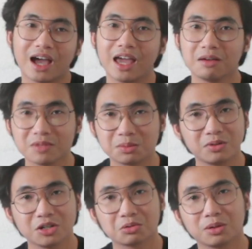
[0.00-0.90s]
I am a
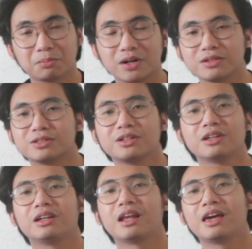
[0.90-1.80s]
spiritual
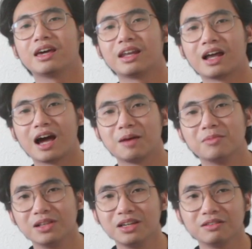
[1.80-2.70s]
person and I
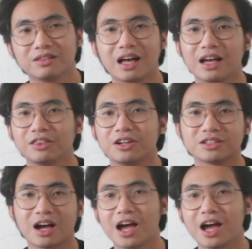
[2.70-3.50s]
believe that there's a